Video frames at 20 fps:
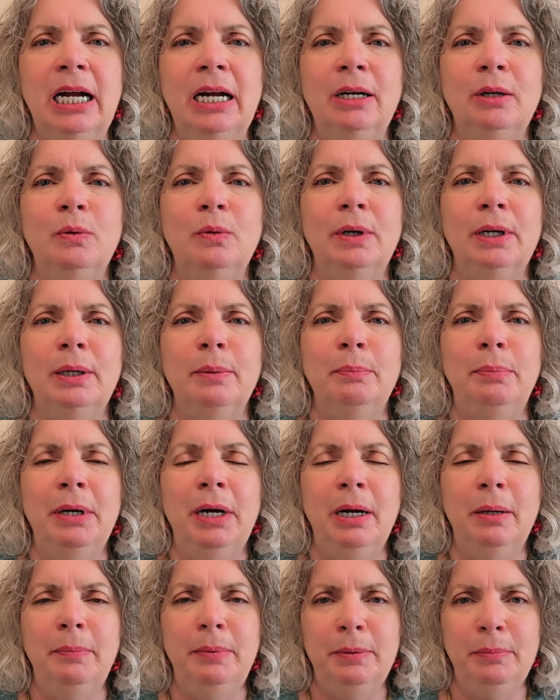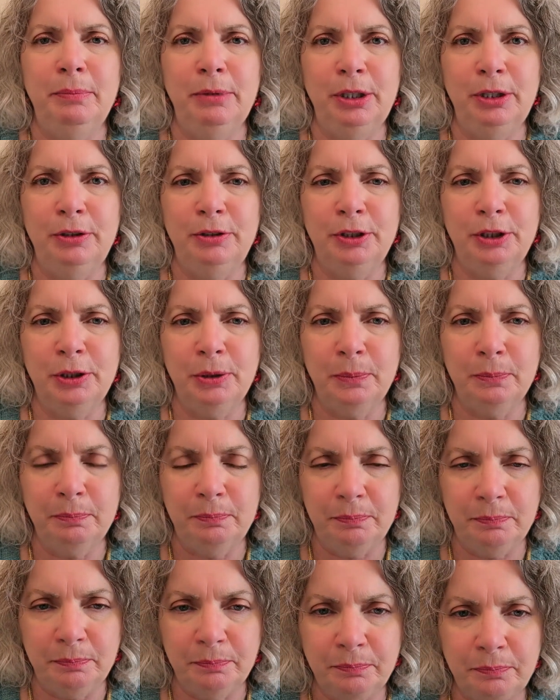I don't want to pop them loose.
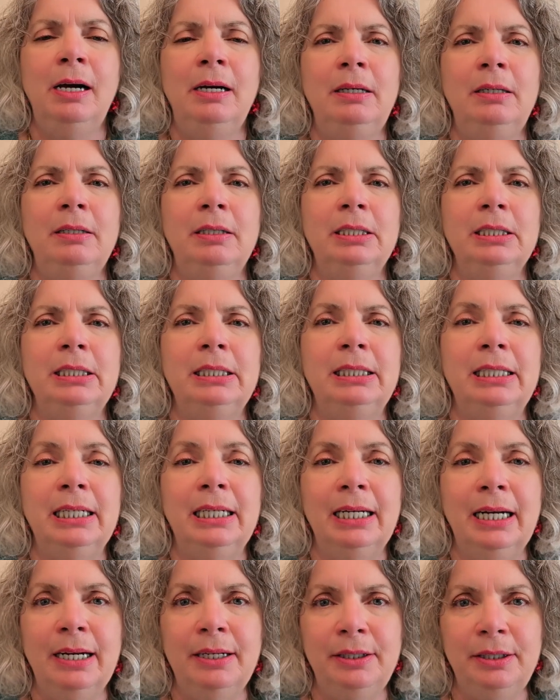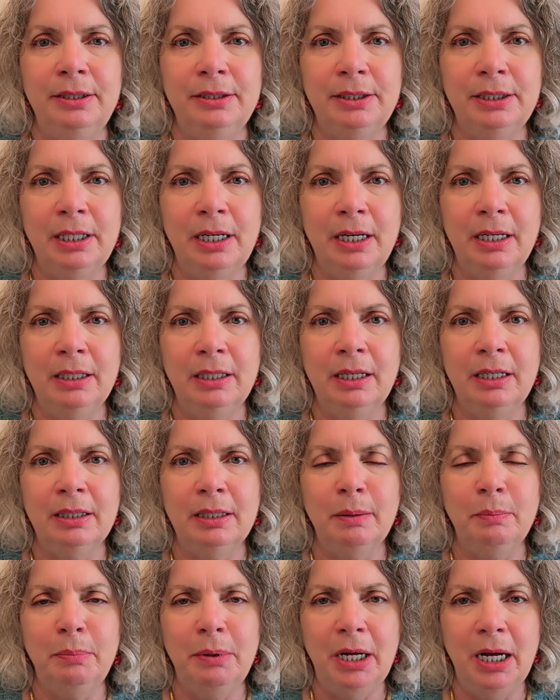Sticking out your tongue
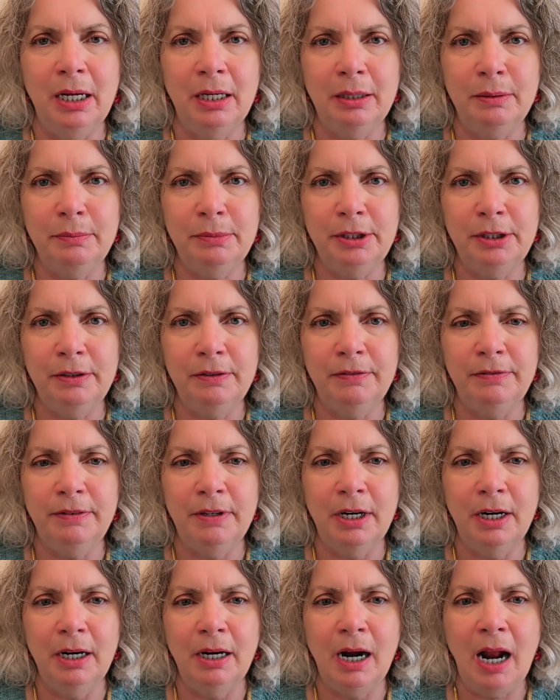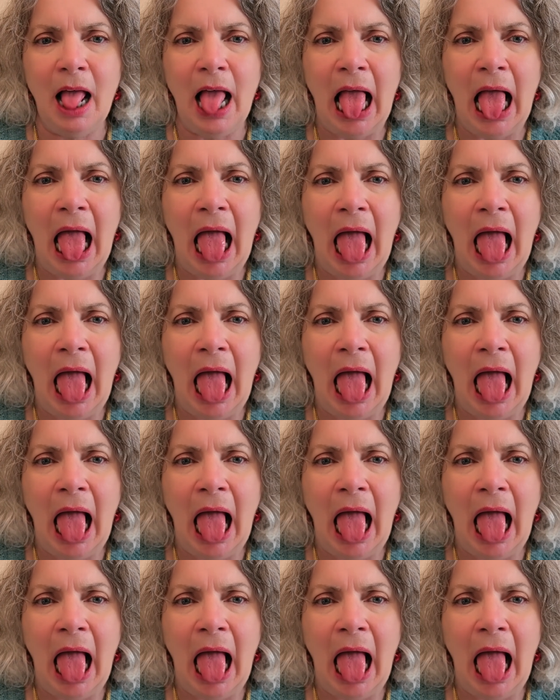on the bottom too far.